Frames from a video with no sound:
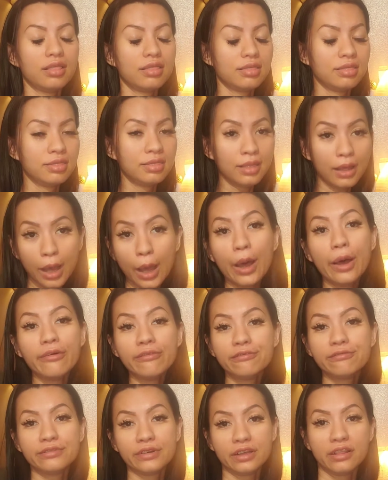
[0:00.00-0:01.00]

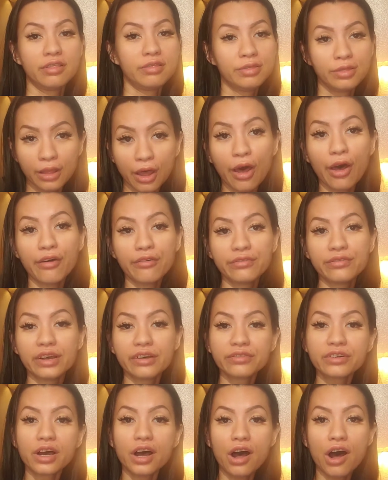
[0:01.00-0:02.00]
love, love
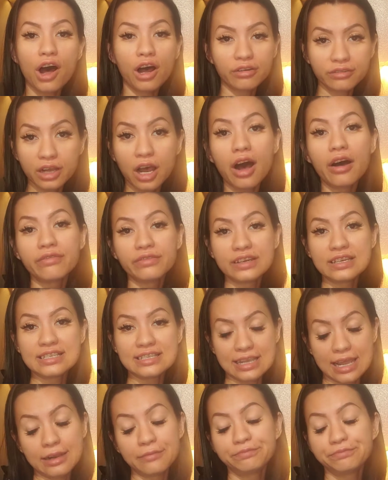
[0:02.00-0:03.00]
of all coffee
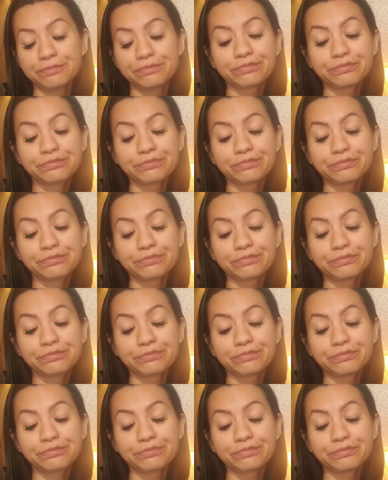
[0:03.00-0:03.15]
scent.